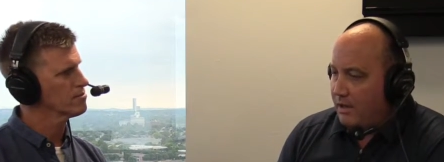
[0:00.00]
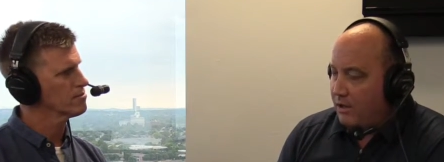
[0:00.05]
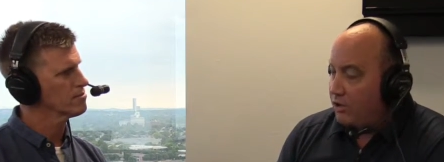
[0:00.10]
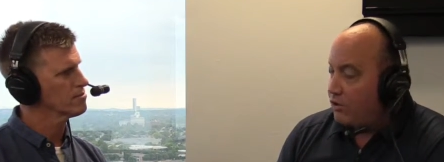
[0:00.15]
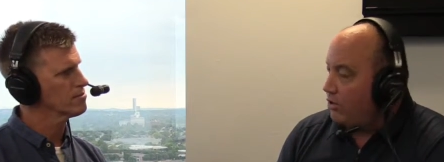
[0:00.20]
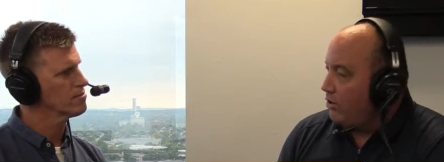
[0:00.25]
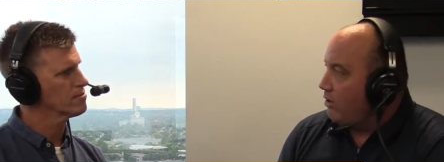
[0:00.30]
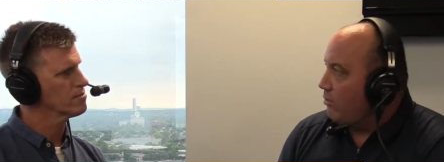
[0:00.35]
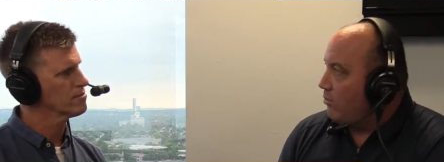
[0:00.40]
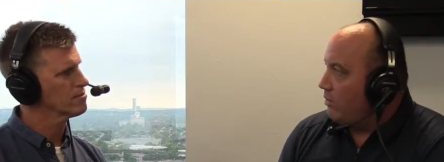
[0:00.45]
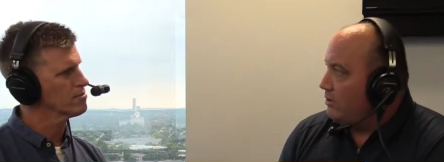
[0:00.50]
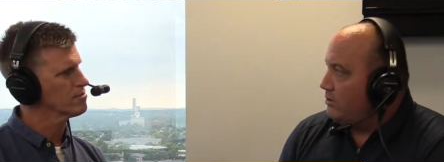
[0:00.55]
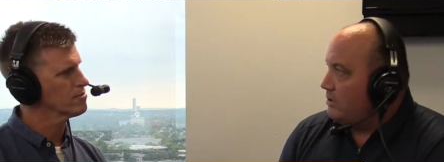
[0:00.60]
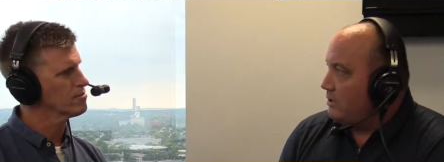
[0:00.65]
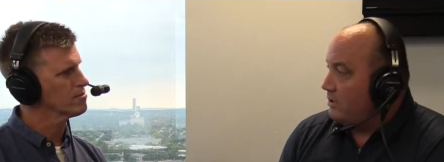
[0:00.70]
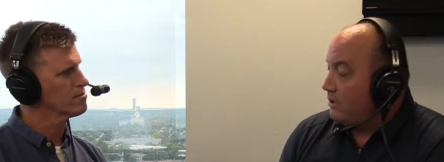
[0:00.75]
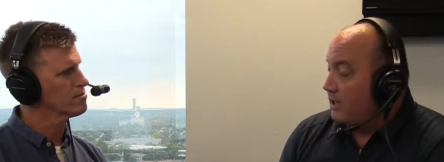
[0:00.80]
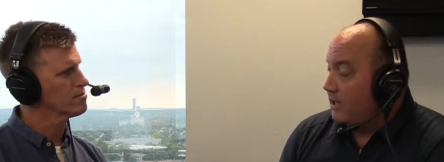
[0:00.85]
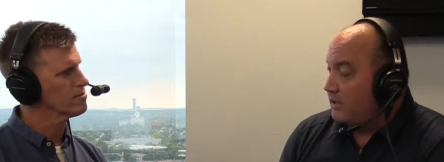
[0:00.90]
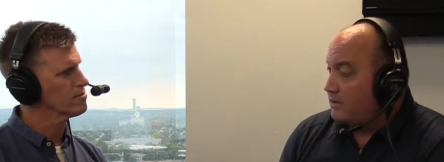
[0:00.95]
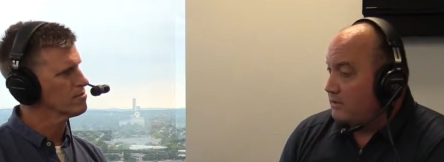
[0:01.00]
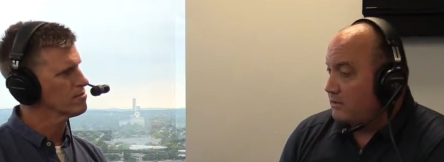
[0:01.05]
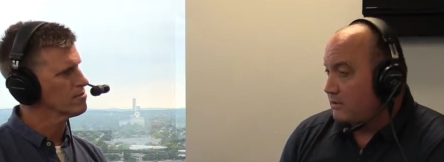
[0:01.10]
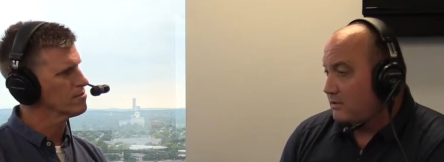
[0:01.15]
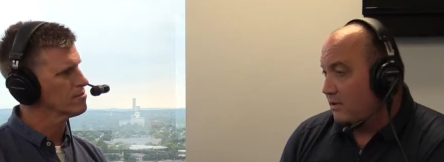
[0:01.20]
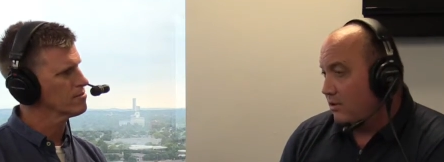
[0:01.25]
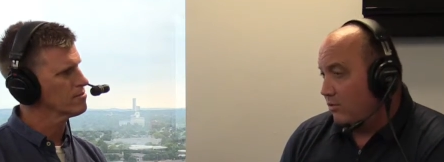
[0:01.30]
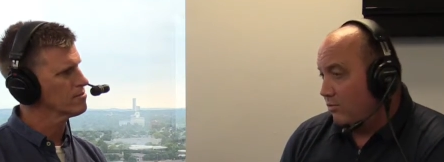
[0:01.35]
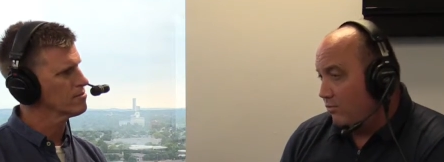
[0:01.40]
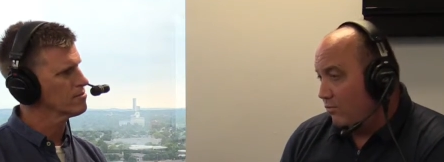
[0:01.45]
Speaker 1: good at what she does. And
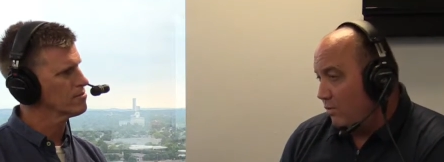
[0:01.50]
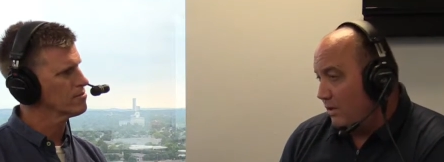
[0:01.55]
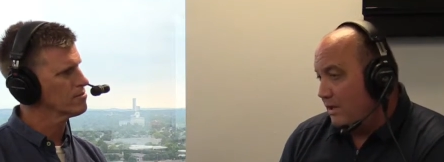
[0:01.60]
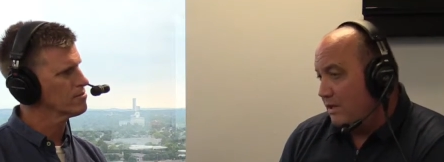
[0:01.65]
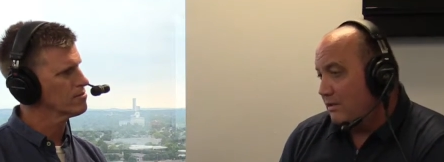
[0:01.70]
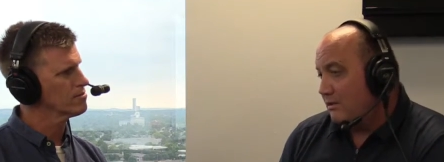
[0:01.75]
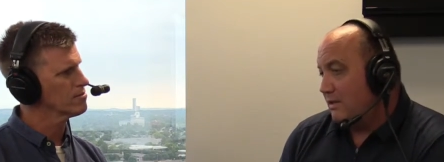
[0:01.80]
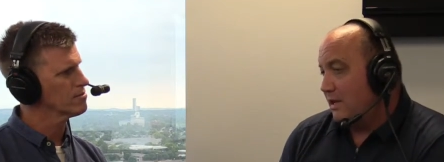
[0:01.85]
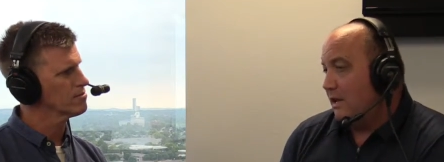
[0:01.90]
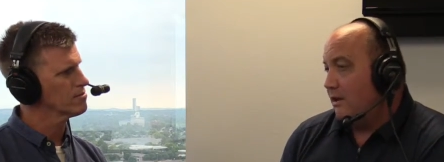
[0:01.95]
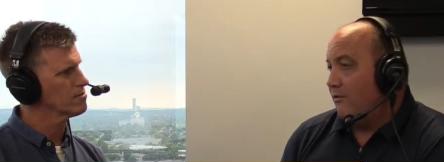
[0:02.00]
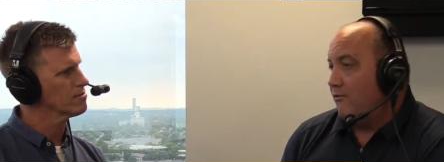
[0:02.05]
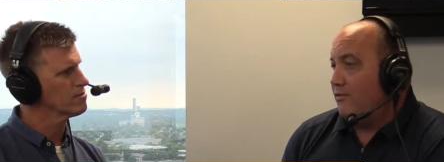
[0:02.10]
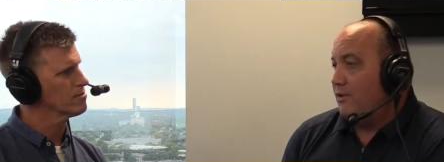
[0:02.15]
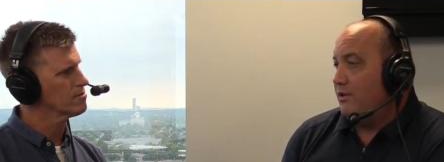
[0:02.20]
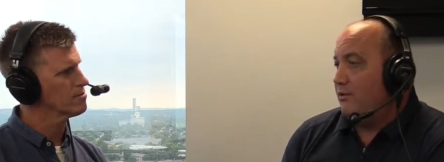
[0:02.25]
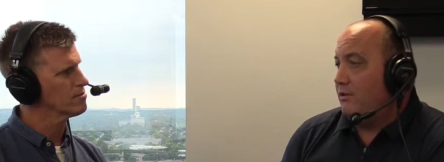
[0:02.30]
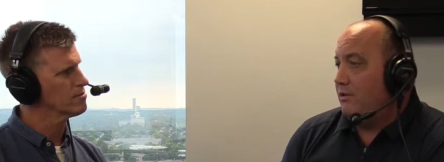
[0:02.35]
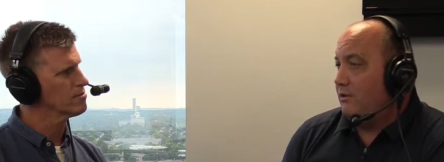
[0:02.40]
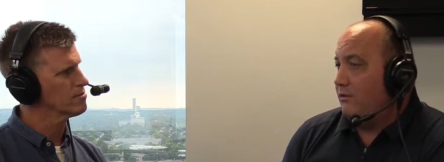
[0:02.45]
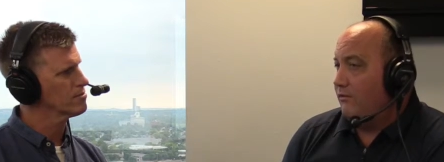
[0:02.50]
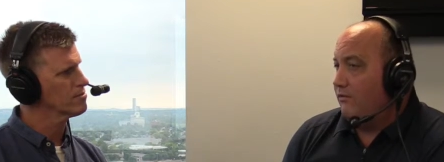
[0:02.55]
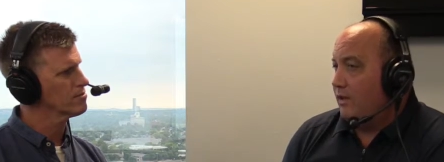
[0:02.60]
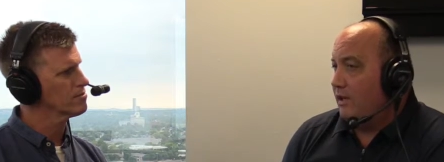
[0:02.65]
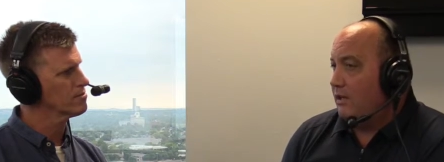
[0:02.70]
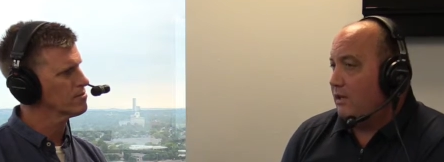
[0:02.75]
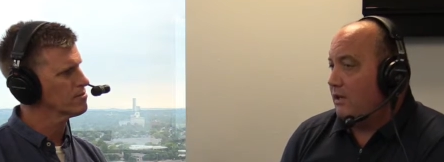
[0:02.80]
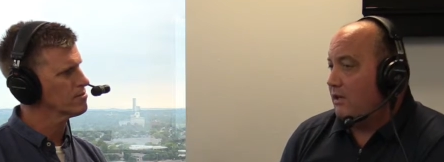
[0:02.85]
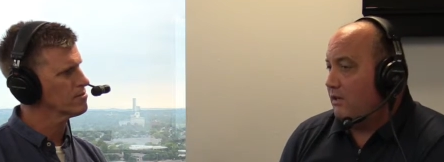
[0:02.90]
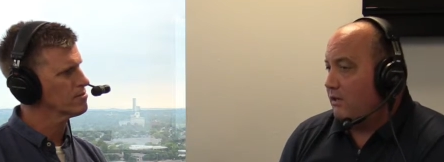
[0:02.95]
so we just had a feeling that
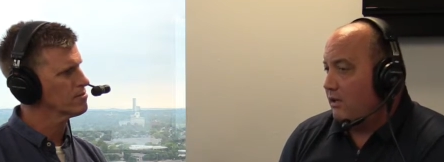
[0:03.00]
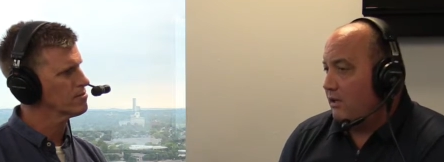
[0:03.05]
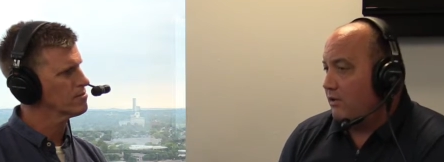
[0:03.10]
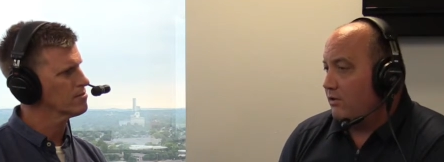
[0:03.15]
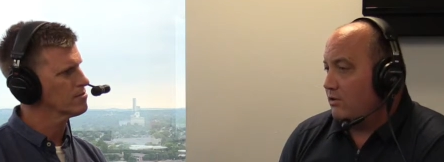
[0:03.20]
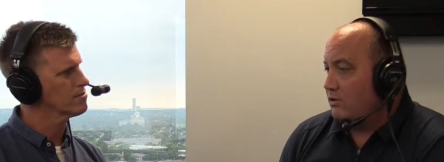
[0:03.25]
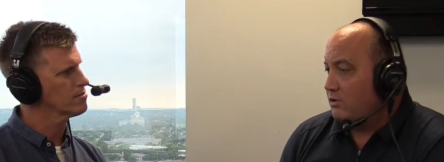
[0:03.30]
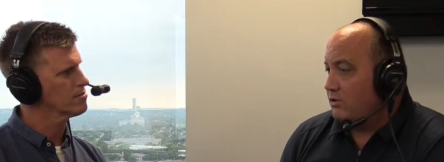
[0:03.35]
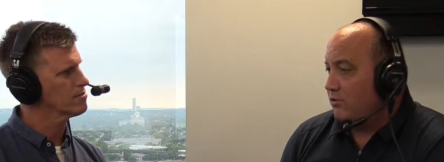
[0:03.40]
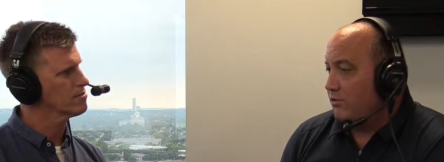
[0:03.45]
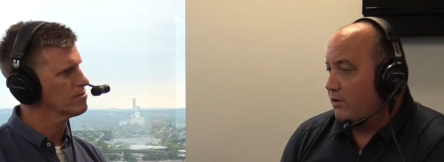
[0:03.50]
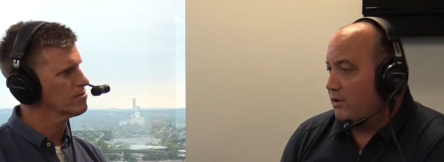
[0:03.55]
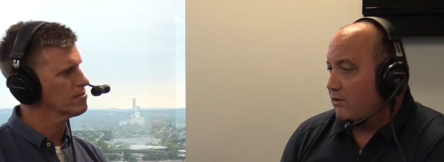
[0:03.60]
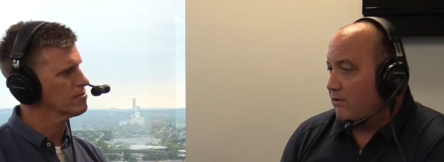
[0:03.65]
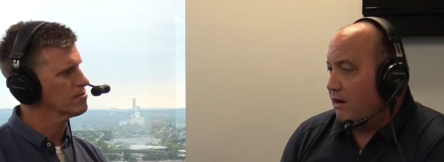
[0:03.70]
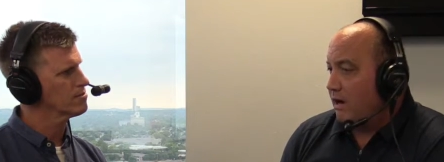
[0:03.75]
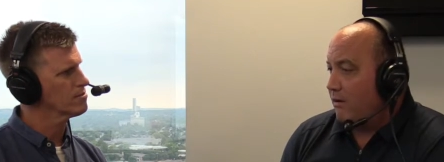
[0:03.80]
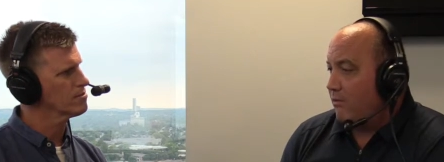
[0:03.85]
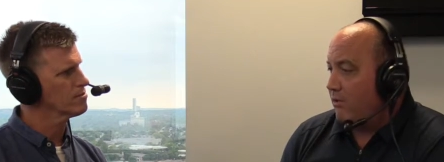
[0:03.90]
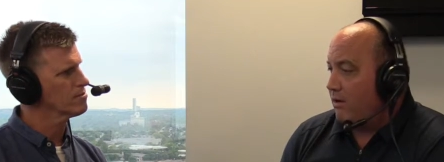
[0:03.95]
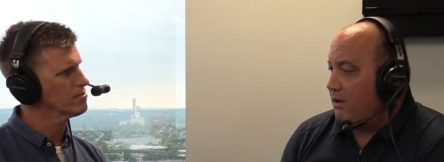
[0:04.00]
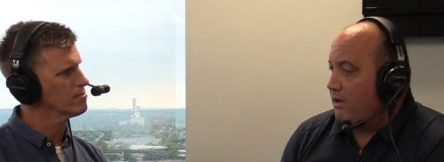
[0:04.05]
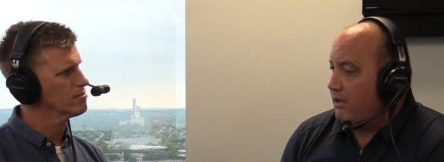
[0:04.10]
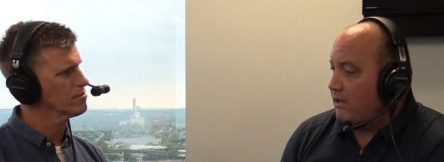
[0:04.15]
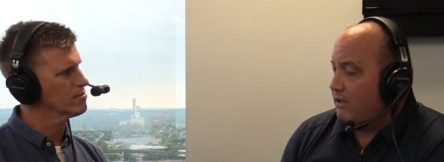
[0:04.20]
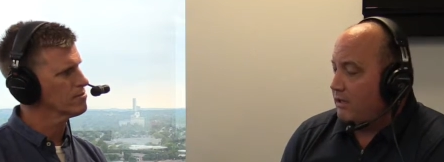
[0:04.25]
Vicky could tell your story the right way.